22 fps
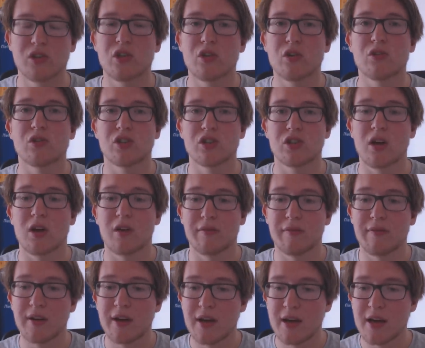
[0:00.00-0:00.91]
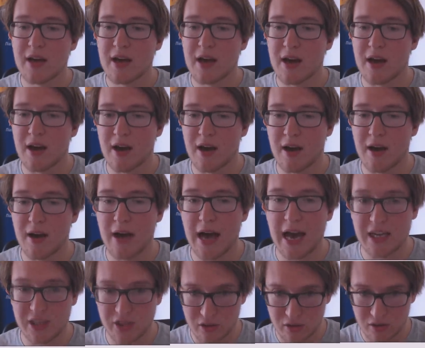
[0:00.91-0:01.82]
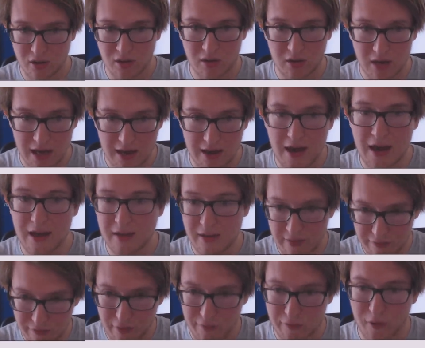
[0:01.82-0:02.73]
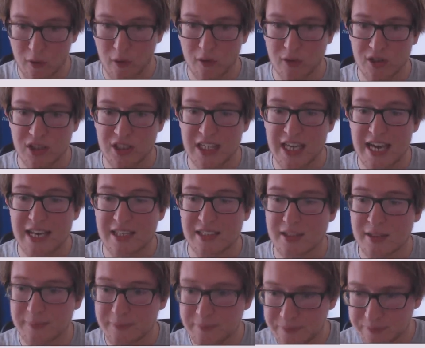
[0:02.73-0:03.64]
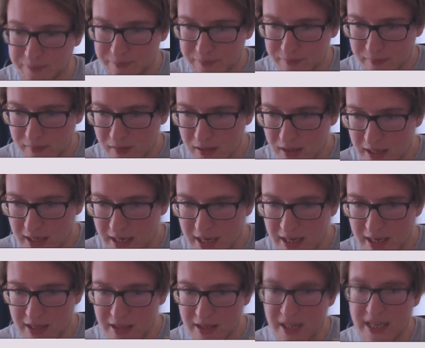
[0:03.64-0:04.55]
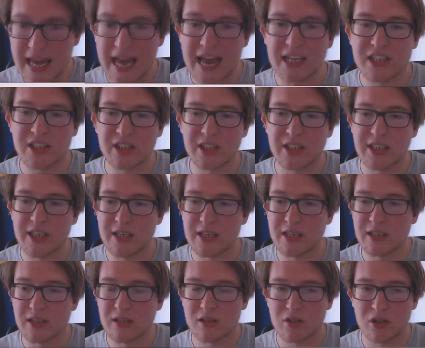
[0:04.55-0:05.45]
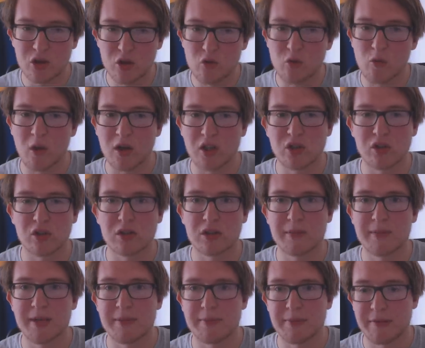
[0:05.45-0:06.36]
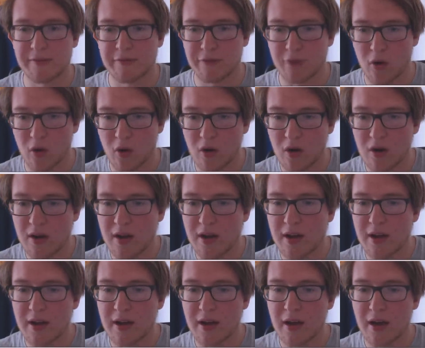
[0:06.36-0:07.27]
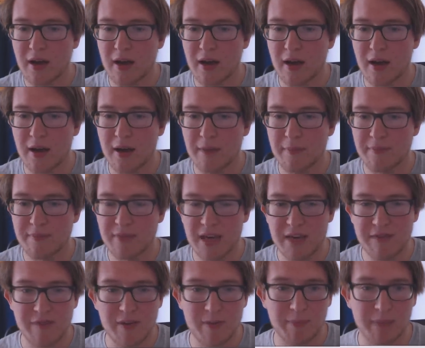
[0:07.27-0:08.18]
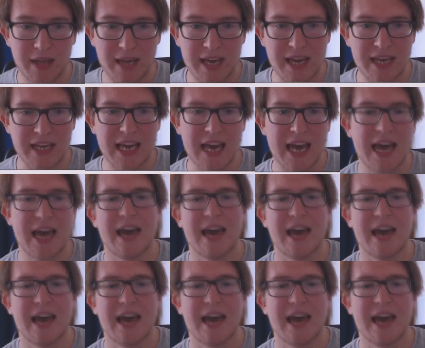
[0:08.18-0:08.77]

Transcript: huge stuff. As you know, if you follow CS, they actually do one tournament before. They've been playing...